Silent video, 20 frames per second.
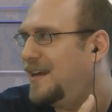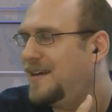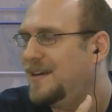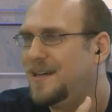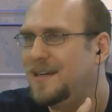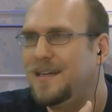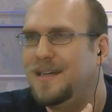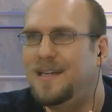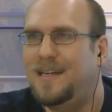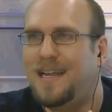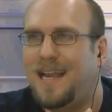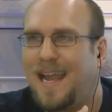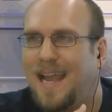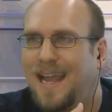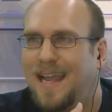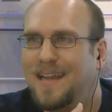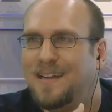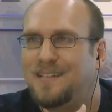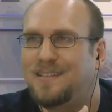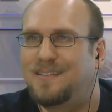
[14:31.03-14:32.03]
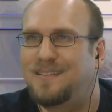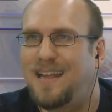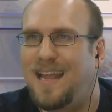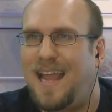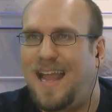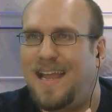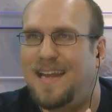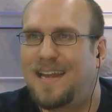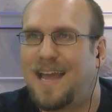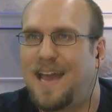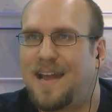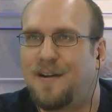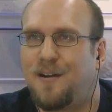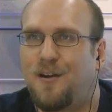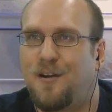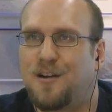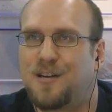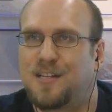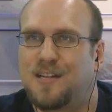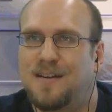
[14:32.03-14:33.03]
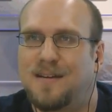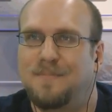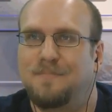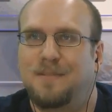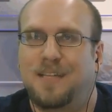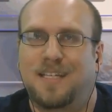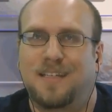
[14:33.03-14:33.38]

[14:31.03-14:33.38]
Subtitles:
And had a hard time,